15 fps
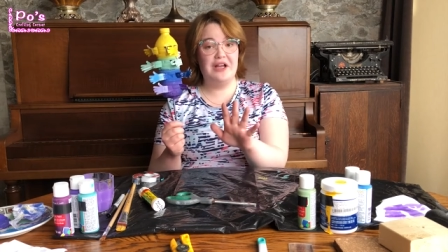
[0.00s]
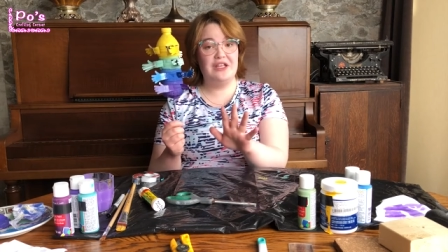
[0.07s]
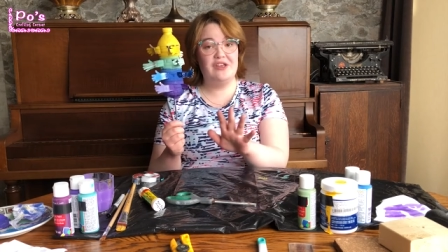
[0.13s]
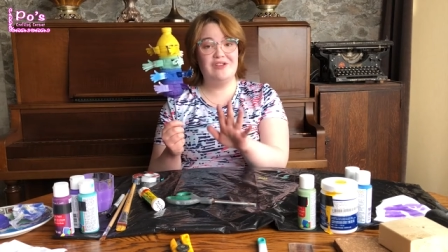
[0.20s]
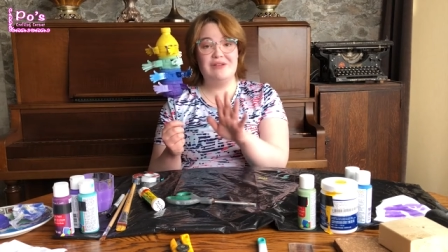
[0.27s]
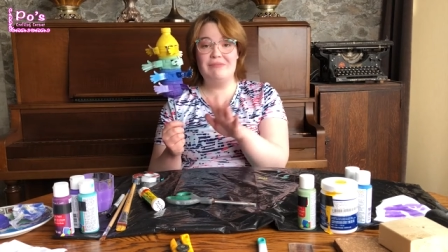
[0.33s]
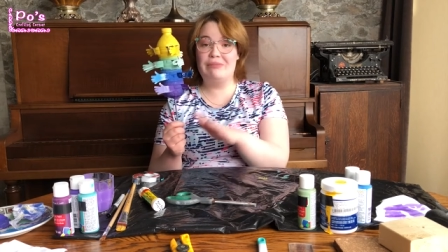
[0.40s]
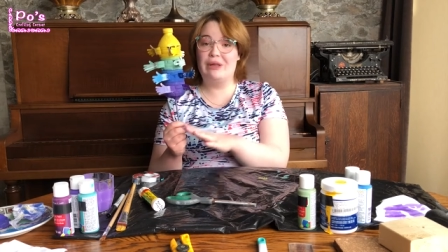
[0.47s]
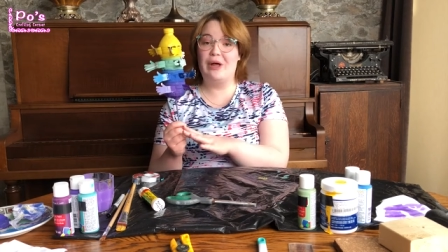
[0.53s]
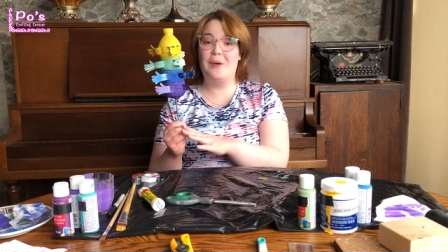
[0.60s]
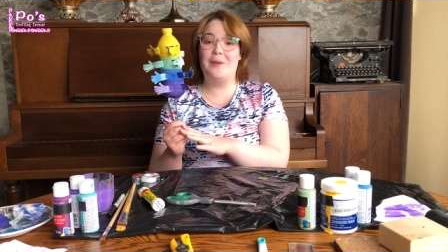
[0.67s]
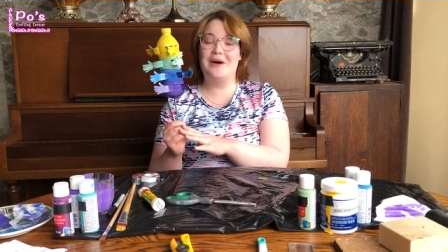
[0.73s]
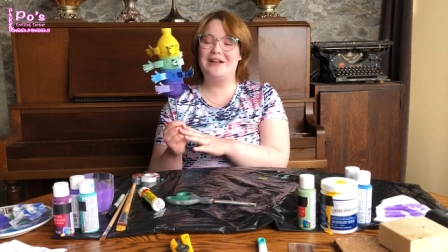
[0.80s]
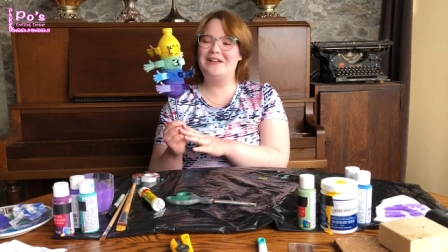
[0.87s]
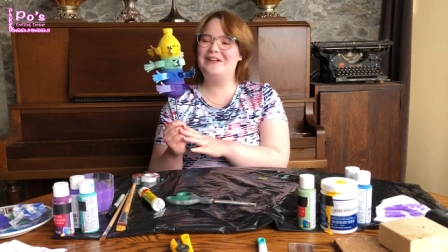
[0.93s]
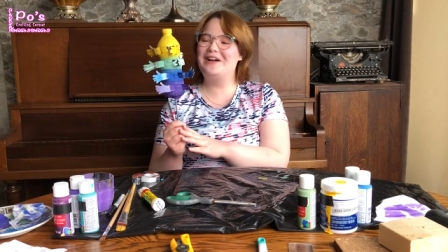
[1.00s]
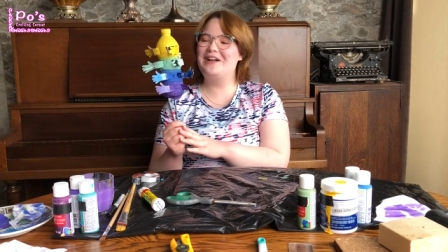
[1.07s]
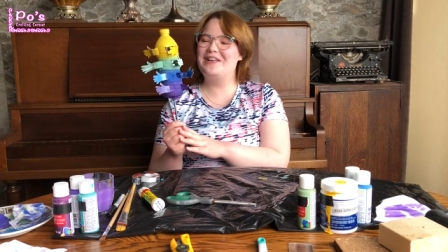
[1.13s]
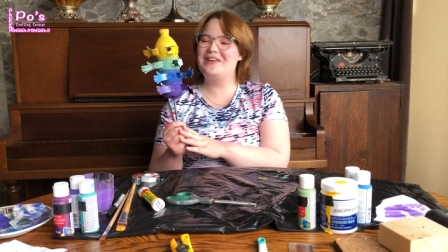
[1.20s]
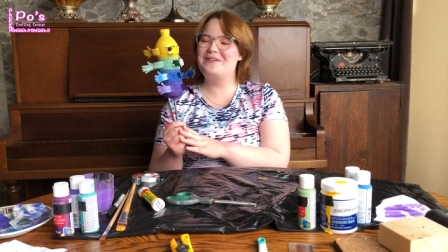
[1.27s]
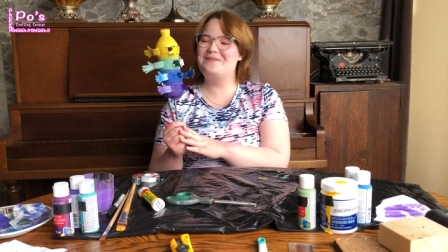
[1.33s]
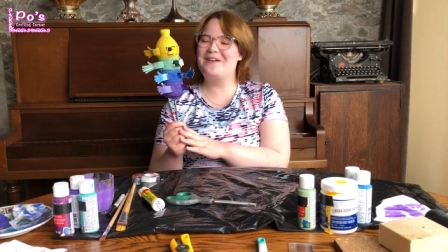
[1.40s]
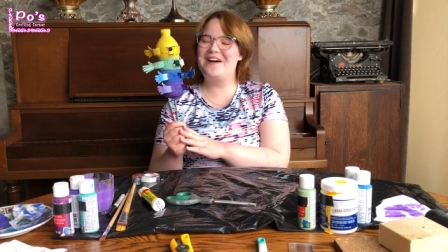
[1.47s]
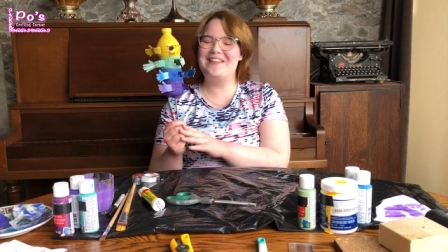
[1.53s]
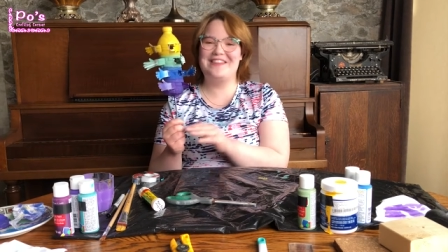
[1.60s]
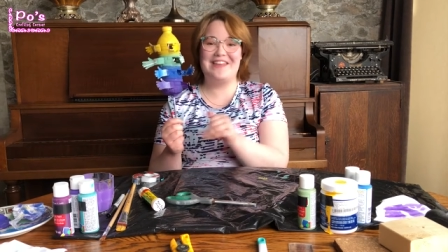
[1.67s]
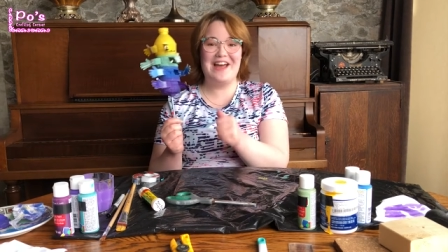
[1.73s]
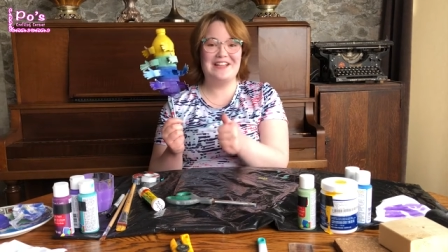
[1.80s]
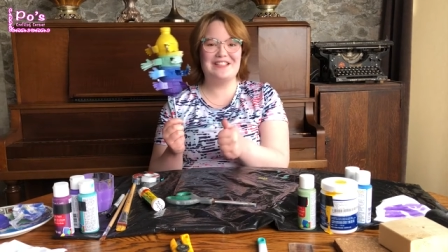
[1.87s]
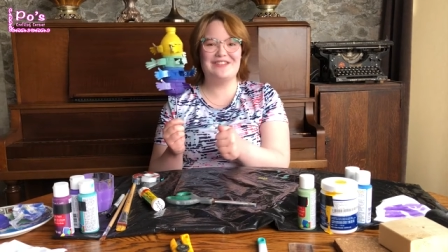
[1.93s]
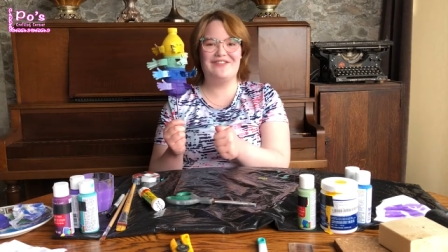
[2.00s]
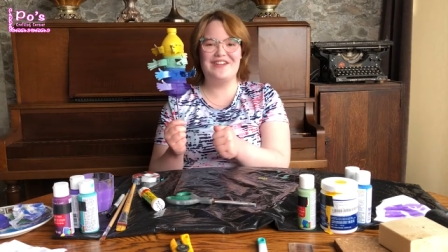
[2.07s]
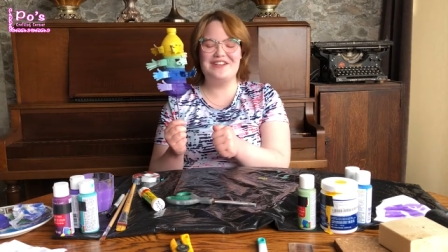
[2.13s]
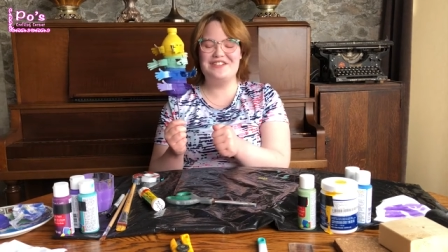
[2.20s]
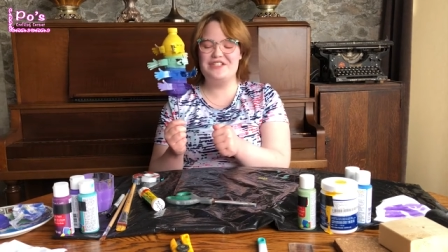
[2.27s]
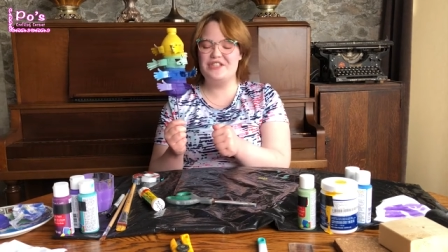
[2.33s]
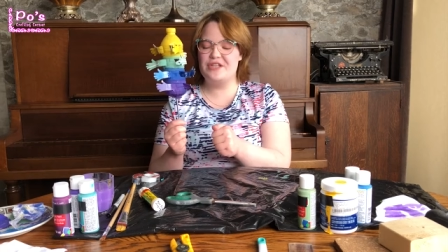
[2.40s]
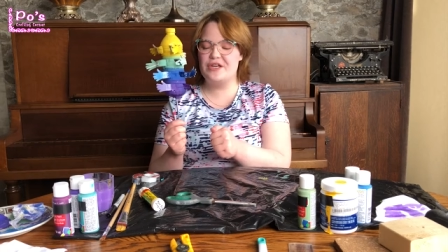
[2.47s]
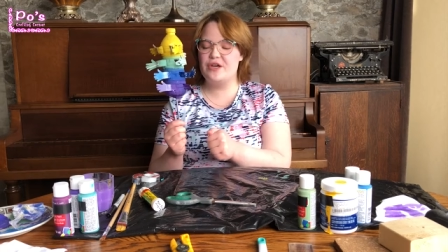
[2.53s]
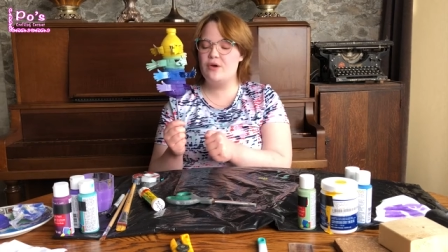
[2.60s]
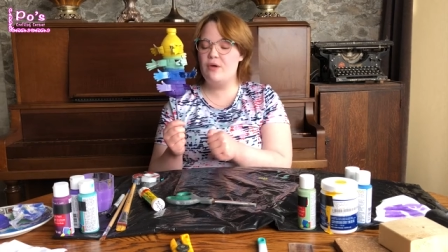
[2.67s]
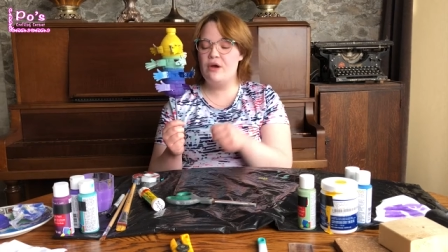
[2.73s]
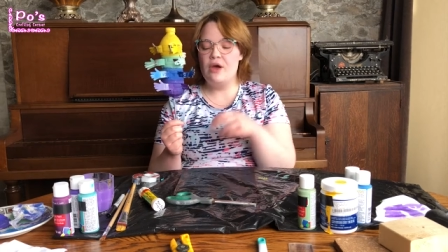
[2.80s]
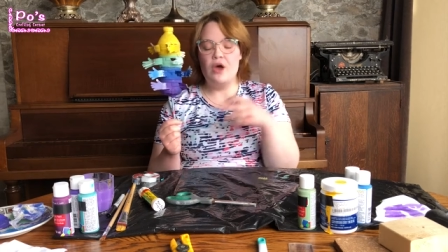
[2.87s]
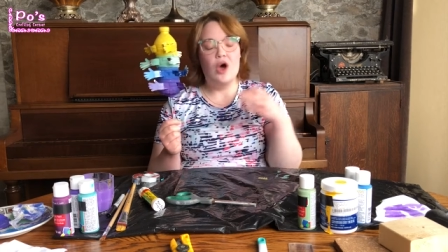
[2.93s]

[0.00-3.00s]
You can blow on it all you want, that's fun too.